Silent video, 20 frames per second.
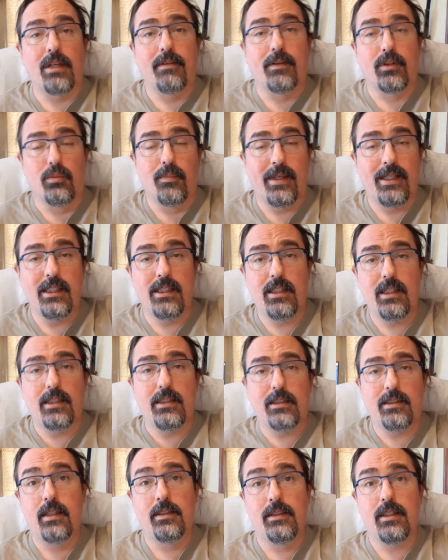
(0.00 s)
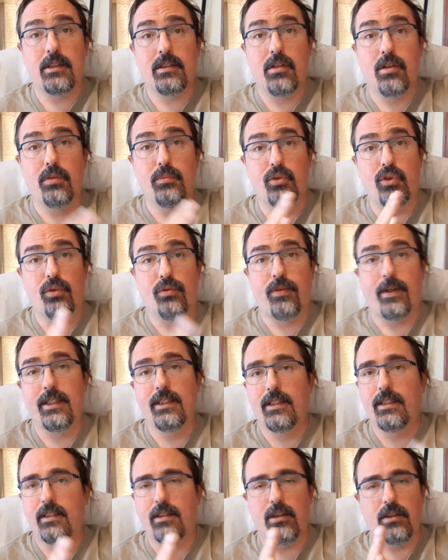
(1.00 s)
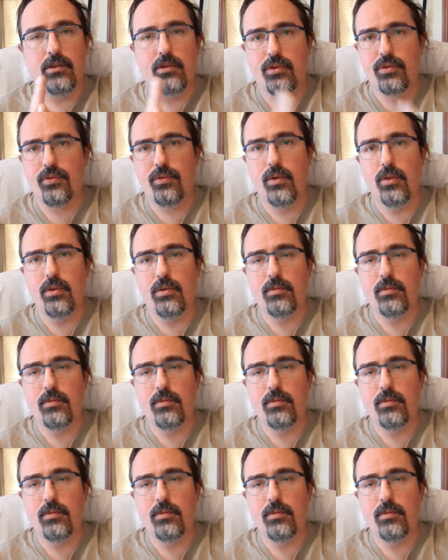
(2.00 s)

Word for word: about my English, just hope you find it useful